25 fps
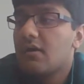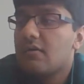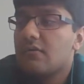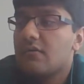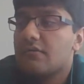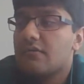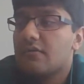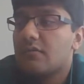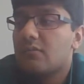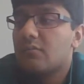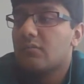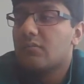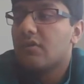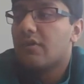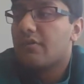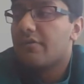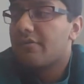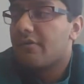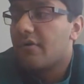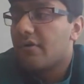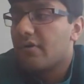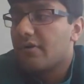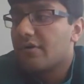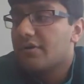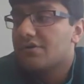some
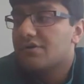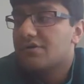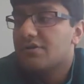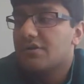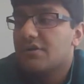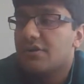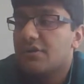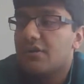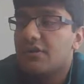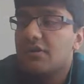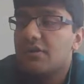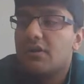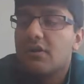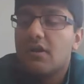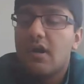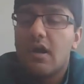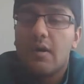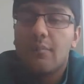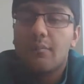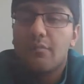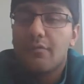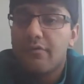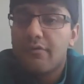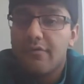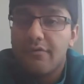lethargy,
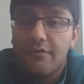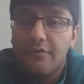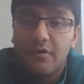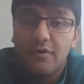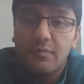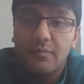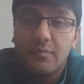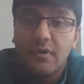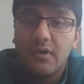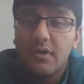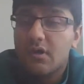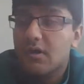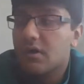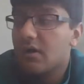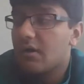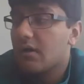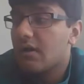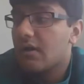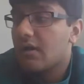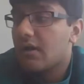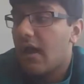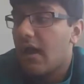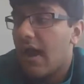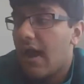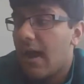hypothermia,
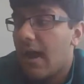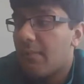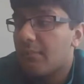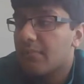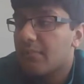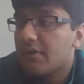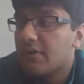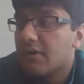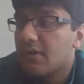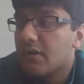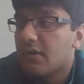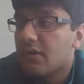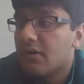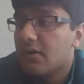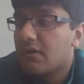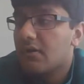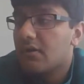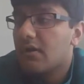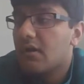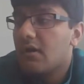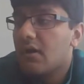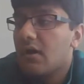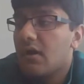and apnea.